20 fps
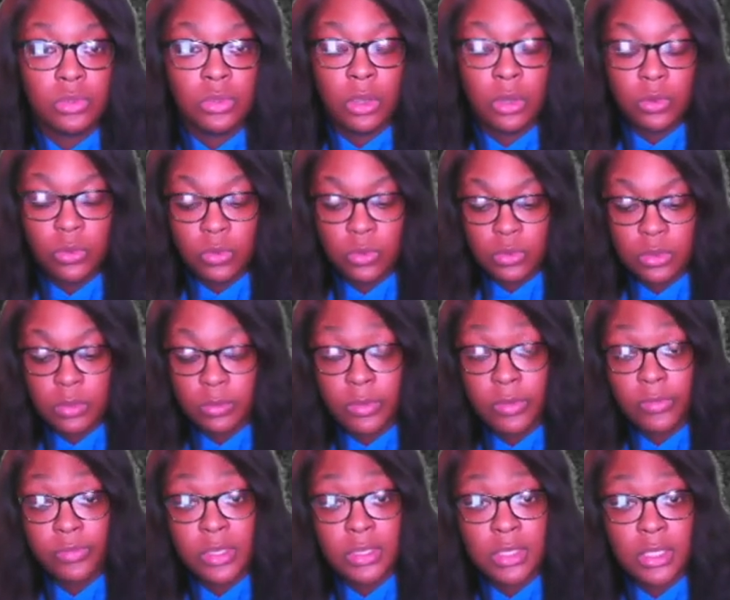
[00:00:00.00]
go do some
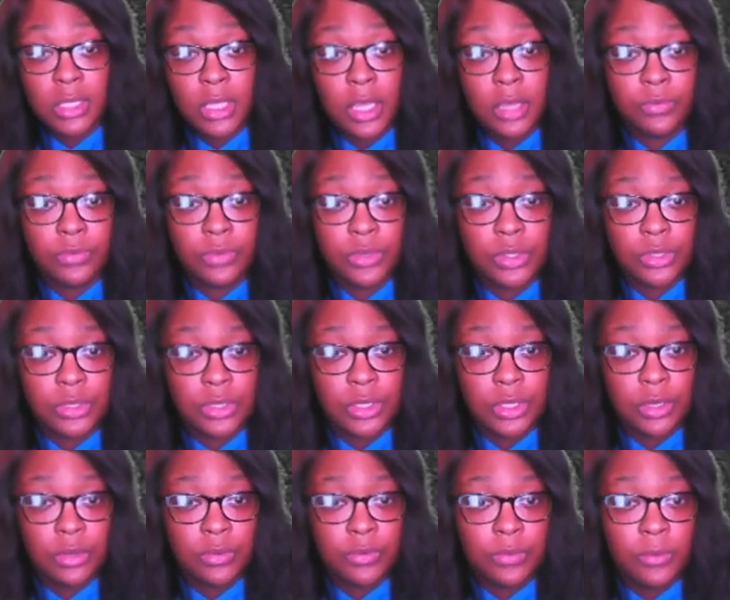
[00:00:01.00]
investigating for
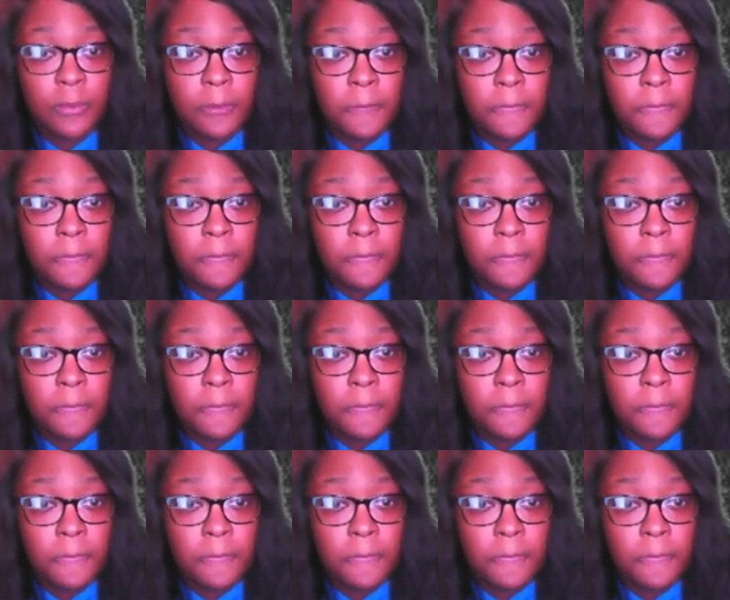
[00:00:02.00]
yourself.